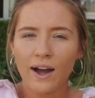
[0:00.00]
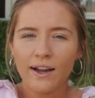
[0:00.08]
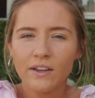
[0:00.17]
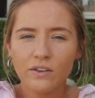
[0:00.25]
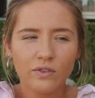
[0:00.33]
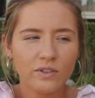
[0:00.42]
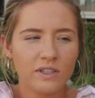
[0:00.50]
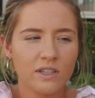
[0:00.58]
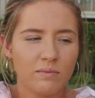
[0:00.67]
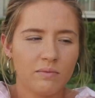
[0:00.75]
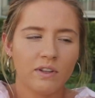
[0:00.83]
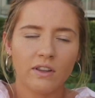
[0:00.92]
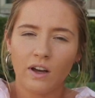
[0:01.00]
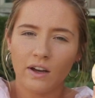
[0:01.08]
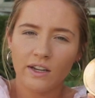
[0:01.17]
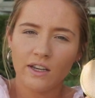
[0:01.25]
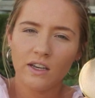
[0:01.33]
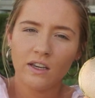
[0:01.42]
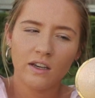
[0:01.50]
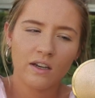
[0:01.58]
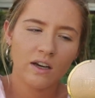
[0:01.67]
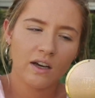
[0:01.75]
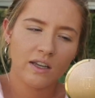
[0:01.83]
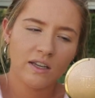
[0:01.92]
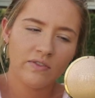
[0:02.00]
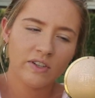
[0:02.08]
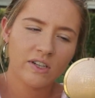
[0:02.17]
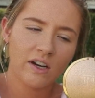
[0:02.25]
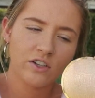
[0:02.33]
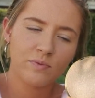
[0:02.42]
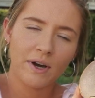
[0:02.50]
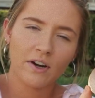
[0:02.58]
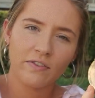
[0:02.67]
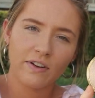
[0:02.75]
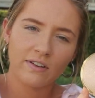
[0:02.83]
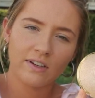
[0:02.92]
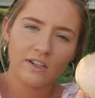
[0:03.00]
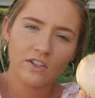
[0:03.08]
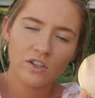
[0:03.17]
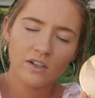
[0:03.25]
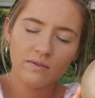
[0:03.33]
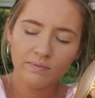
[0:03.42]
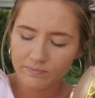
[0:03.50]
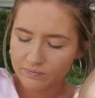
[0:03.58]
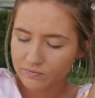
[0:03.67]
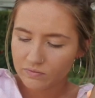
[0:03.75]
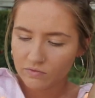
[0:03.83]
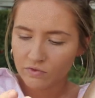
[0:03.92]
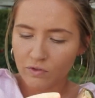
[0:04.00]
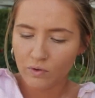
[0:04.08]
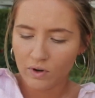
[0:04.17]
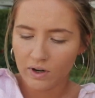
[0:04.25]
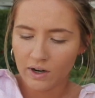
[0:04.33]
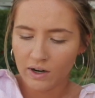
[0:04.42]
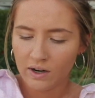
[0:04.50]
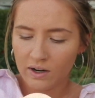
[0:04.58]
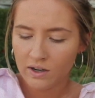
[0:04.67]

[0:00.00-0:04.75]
I use the Milani Even Touch Powder Foundation for